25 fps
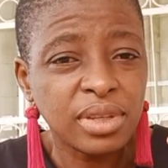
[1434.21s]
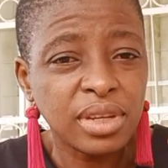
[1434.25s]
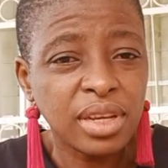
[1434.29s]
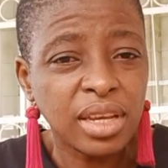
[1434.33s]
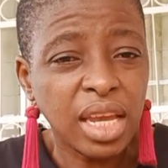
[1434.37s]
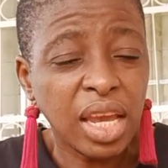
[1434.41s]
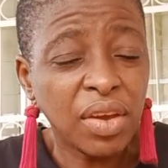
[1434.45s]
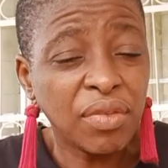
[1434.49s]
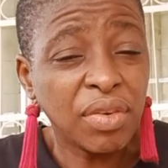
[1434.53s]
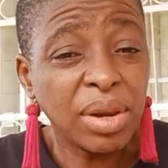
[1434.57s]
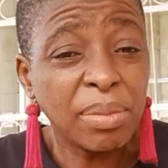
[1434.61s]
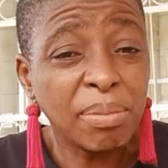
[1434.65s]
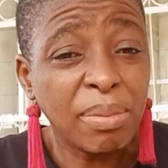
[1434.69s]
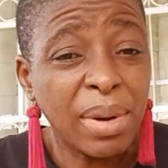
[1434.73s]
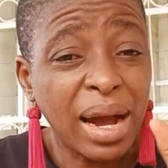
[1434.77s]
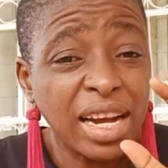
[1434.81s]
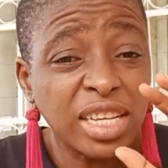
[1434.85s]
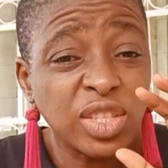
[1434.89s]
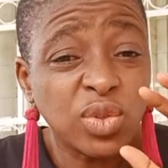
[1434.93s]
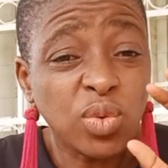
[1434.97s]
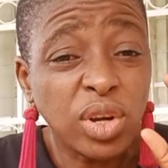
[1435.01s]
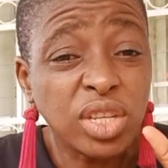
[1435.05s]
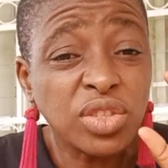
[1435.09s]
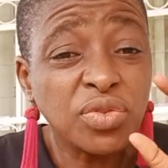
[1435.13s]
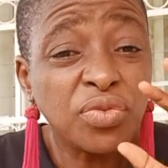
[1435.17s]
Even
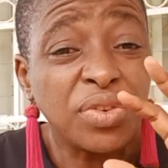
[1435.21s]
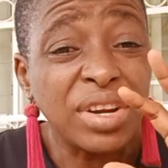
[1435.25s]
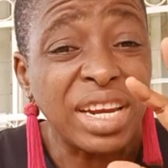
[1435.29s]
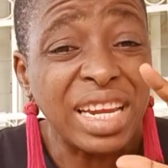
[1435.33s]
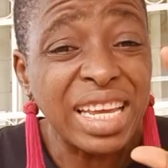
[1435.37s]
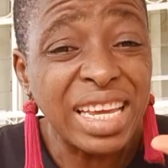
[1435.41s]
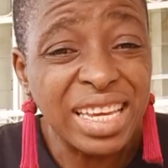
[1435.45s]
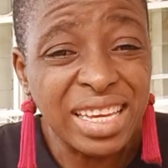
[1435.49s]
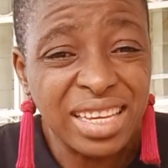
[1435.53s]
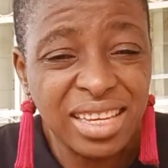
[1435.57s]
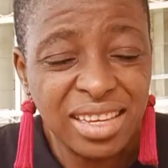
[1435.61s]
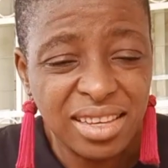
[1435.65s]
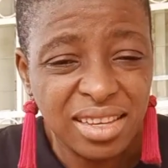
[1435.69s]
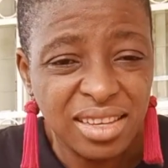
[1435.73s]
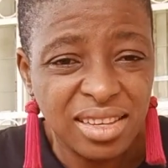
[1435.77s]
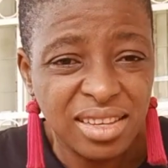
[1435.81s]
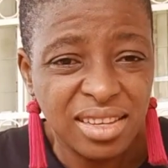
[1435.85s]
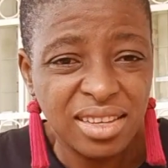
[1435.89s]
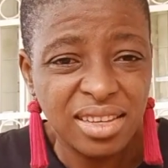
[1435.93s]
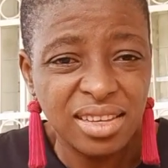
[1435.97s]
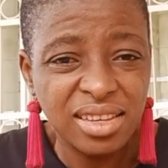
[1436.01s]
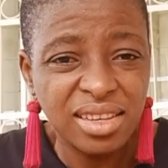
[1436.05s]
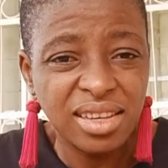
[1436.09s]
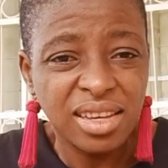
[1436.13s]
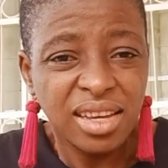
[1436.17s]
Max was free
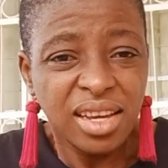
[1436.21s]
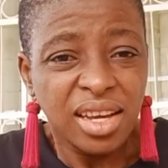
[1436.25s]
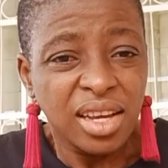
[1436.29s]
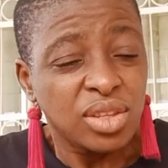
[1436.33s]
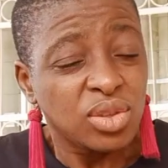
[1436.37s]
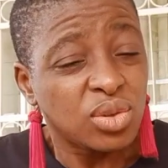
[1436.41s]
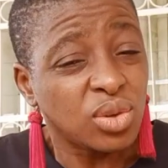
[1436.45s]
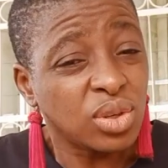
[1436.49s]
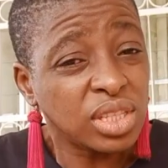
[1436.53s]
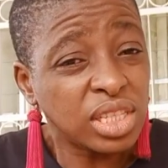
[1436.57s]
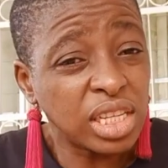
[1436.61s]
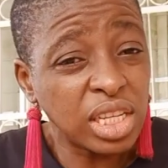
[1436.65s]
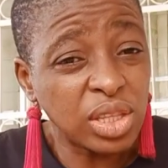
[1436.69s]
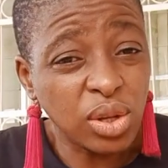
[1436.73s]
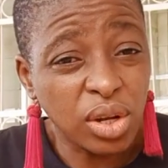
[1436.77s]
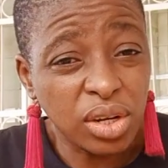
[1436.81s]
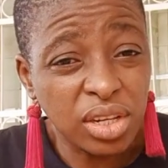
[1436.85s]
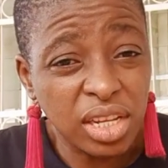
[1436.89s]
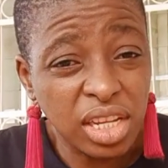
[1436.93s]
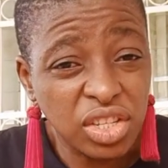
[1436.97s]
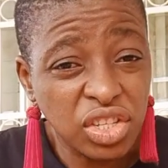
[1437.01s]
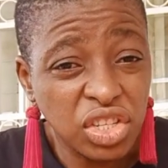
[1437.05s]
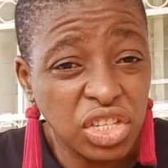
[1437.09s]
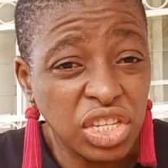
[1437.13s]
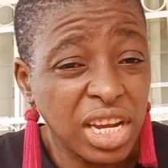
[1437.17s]
to sit on
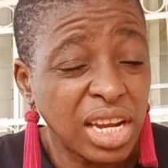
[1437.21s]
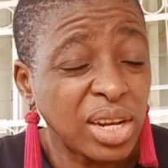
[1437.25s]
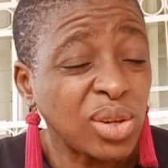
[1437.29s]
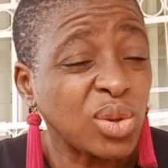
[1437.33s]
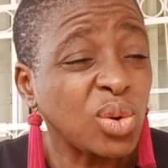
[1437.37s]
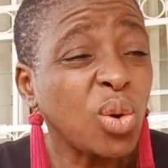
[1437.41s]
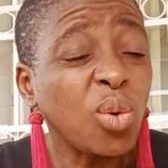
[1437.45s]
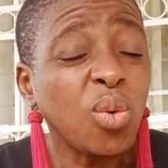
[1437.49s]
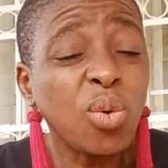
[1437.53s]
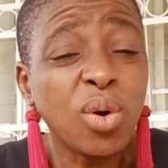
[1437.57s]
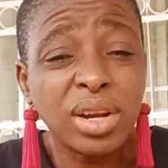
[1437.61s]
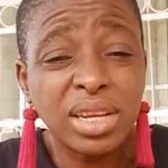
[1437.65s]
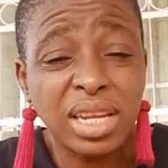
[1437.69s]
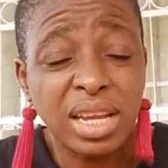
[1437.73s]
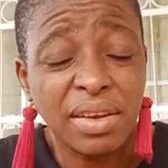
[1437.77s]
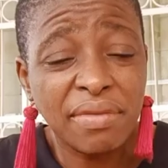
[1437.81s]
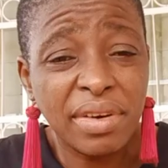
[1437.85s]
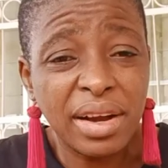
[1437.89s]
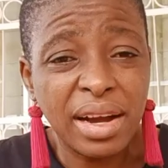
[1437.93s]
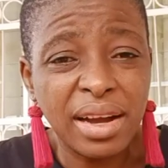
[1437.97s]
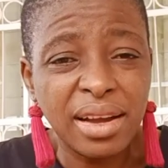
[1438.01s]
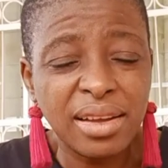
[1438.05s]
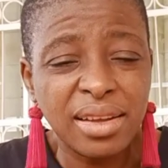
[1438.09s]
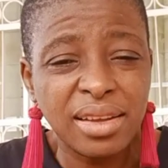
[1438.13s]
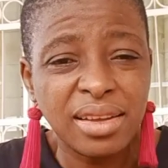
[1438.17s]
the chair, do
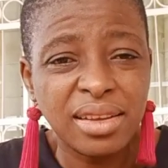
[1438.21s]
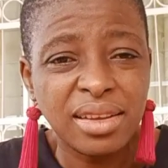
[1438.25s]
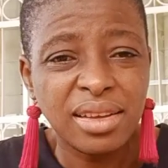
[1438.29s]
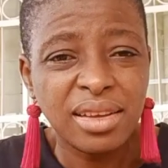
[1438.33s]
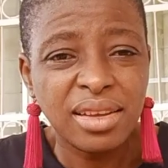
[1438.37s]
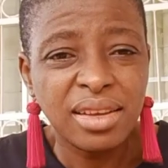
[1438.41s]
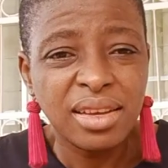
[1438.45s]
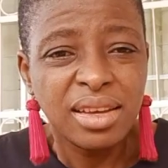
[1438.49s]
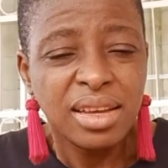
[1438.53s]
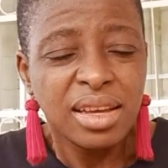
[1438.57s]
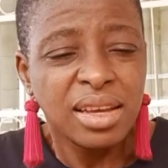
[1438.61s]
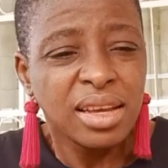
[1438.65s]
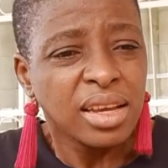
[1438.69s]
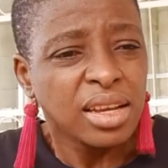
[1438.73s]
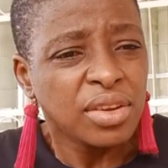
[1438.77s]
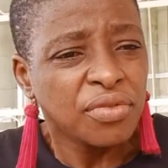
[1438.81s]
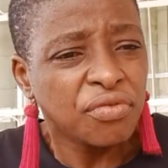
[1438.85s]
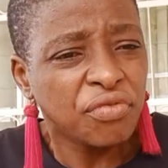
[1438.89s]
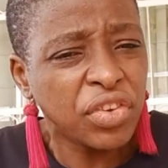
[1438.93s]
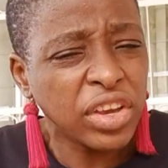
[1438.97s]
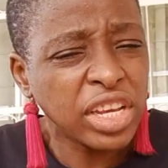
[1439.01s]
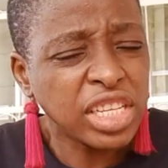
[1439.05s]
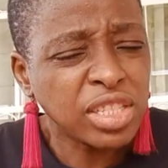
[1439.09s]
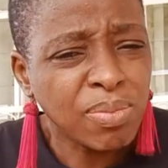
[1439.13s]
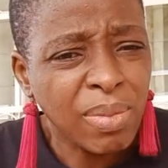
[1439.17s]
whatever.
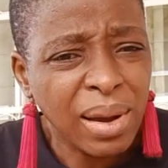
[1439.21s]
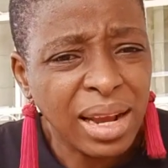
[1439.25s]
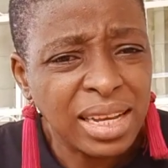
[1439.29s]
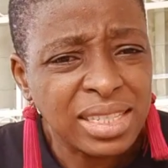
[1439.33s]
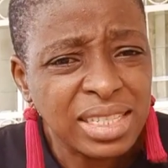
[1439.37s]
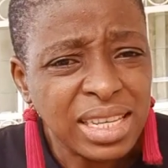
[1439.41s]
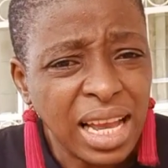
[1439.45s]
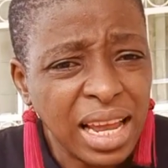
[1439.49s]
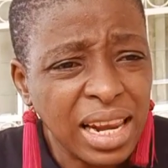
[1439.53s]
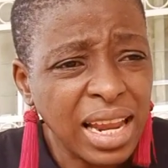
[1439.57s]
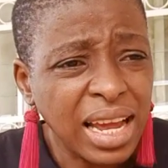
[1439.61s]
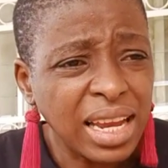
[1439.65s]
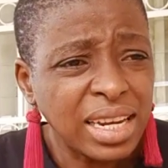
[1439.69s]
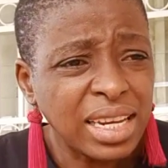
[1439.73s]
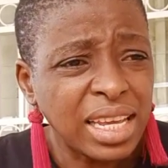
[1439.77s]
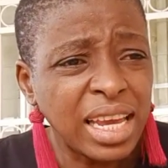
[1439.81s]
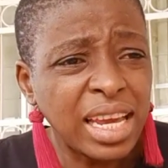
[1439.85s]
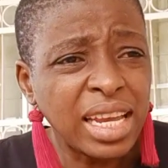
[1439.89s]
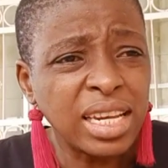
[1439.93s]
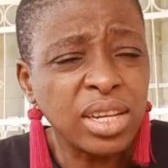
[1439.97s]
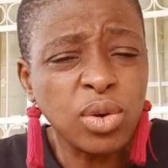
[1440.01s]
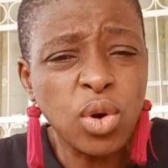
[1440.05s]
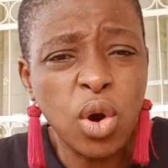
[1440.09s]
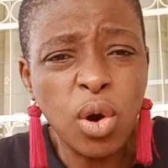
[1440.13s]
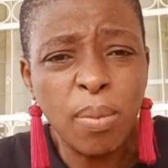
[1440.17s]
Fix my salad,
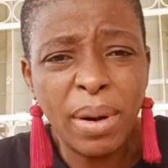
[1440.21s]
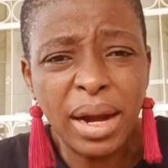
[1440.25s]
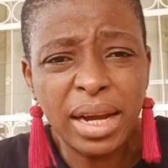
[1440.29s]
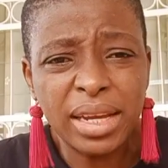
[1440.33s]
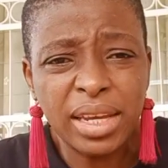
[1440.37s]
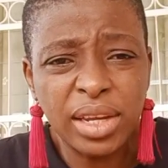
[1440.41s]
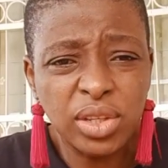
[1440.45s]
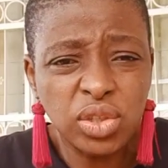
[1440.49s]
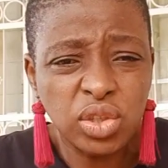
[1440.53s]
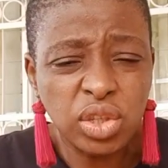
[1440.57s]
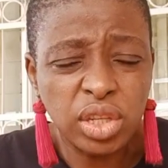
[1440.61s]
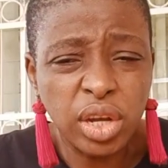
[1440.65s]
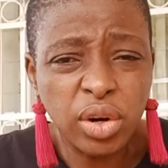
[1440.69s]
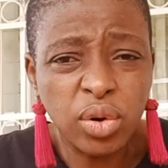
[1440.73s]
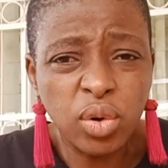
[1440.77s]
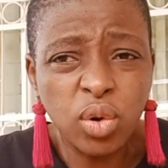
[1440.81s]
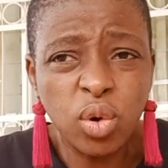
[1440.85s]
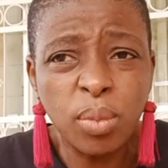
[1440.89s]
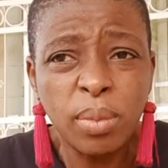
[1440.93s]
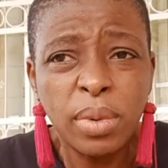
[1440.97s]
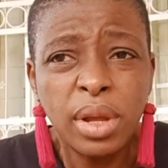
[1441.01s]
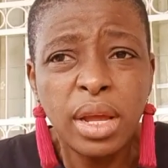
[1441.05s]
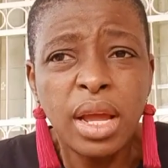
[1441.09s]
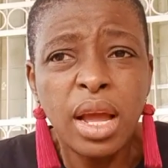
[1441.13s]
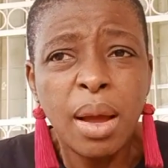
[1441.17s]
eat, go back into the room.